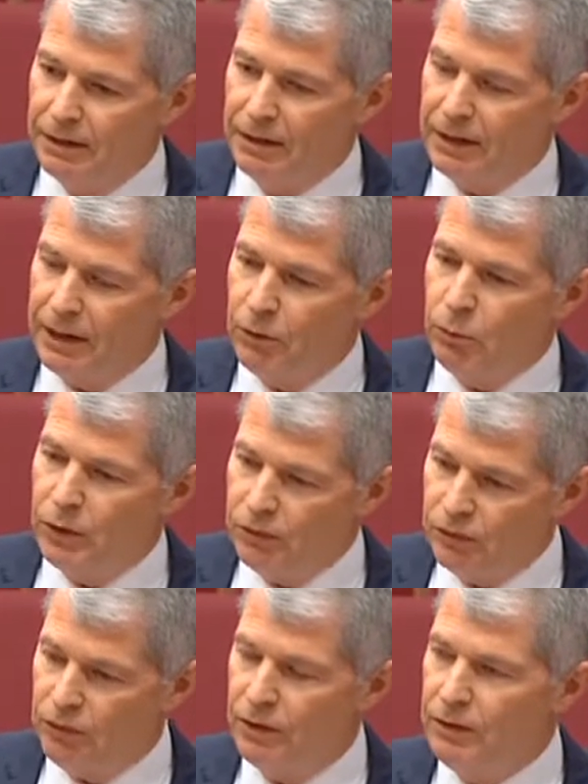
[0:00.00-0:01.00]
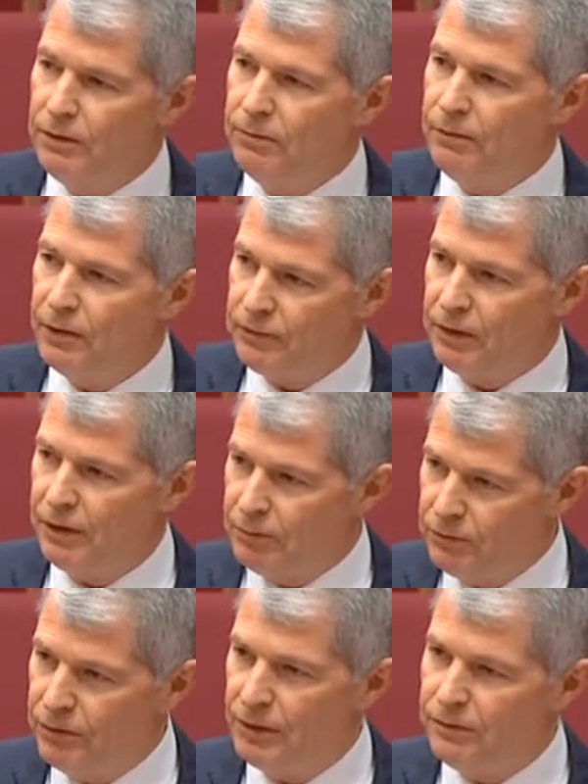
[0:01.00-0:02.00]
can we achieve the same
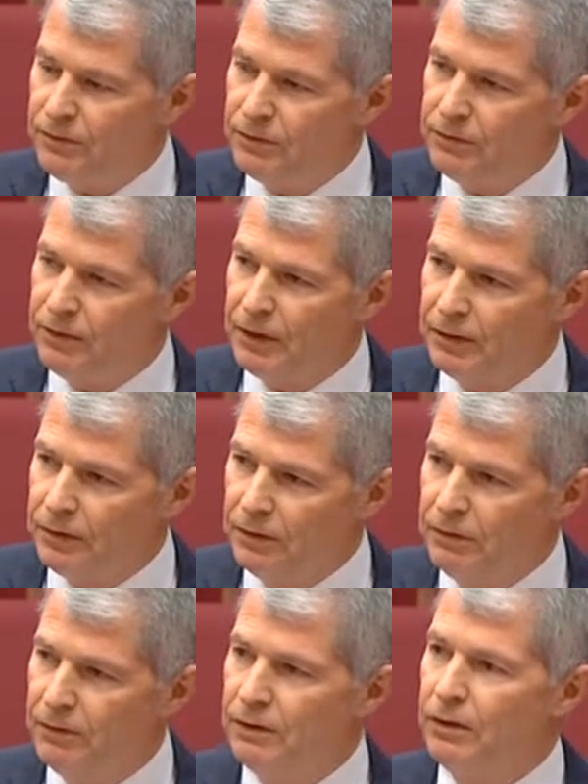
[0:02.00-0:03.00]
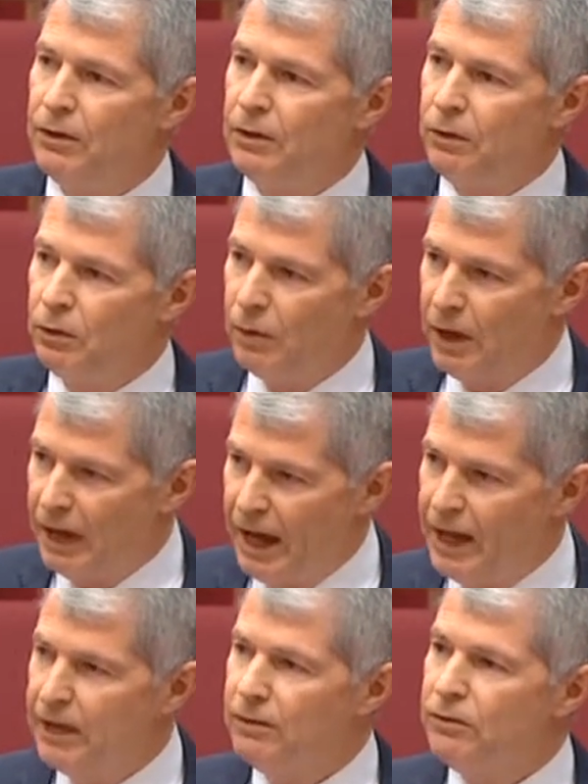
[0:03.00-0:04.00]
safety standard
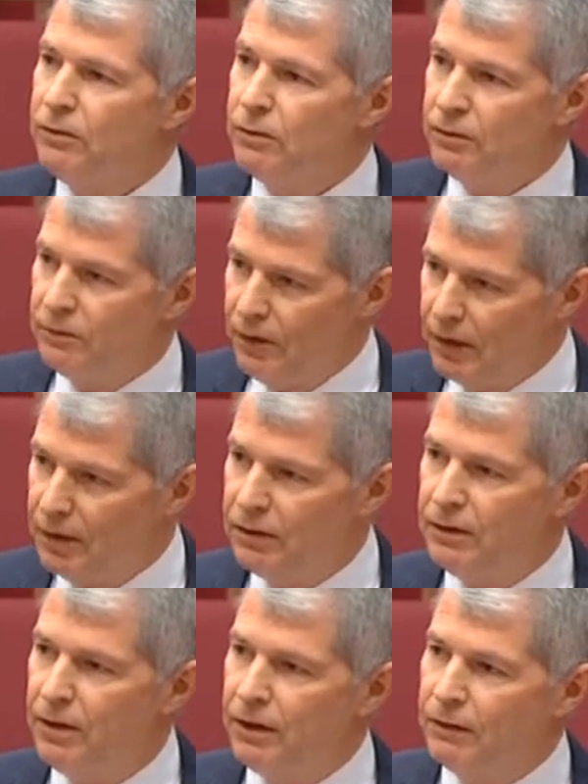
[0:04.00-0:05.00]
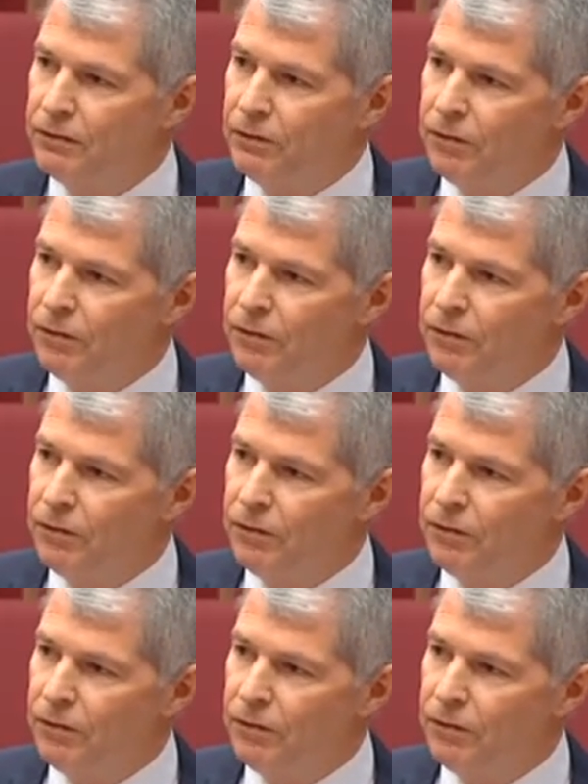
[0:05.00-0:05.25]
and take account